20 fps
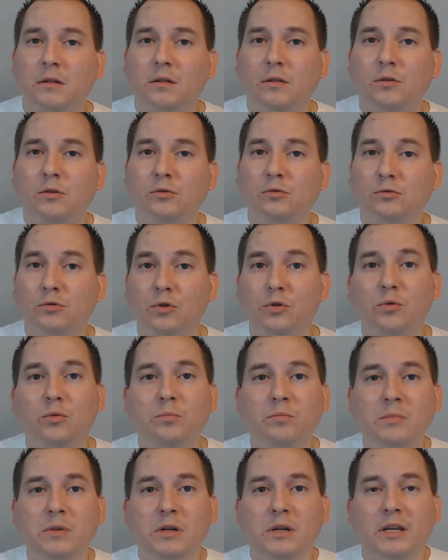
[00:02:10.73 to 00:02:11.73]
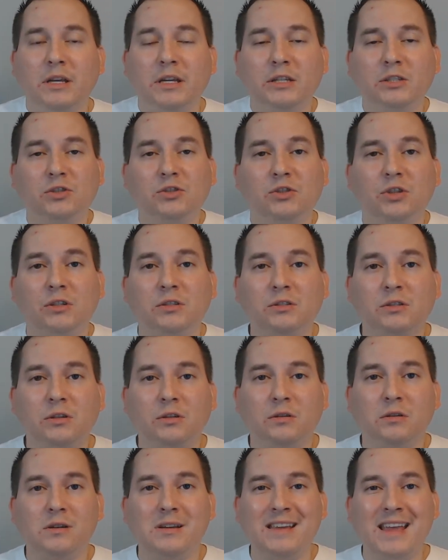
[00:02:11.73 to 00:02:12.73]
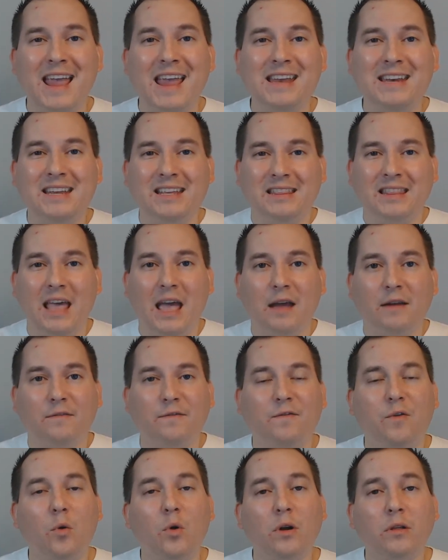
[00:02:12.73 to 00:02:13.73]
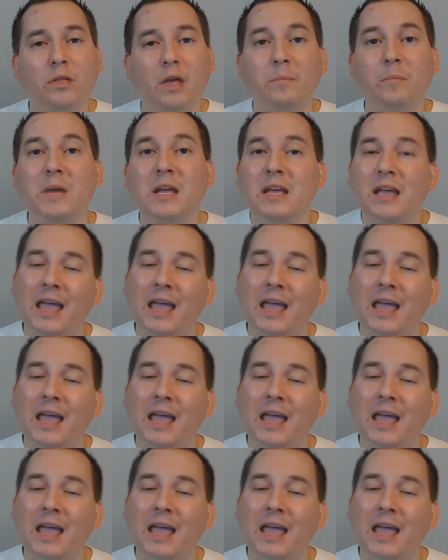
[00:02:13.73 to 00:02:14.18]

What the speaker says: the room is just creating that for them,